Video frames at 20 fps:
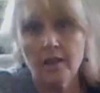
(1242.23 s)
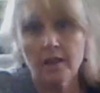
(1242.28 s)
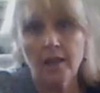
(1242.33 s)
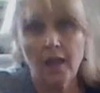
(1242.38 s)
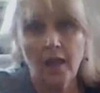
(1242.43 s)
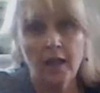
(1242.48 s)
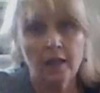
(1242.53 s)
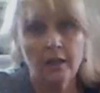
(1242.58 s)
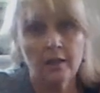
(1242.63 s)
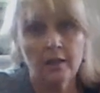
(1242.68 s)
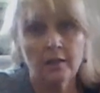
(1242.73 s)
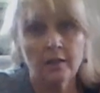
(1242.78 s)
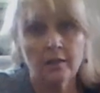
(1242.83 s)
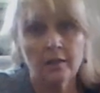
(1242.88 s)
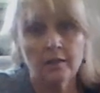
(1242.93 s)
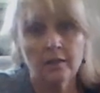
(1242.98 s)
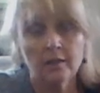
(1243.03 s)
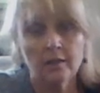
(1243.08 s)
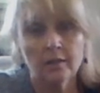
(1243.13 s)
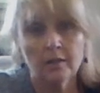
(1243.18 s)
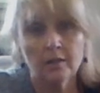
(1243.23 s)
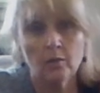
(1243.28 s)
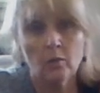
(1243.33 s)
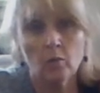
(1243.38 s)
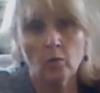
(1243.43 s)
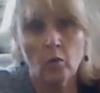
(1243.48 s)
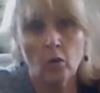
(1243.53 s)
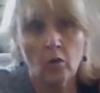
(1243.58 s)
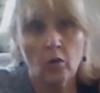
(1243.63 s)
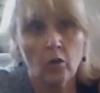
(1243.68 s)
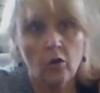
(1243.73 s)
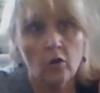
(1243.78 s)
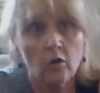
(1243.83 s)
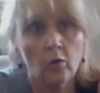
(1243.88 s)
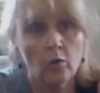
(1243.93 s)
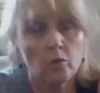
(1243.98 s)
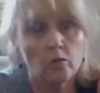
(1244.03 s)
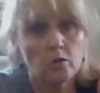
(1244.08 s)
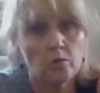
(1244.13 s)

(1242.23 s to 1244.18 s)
than work or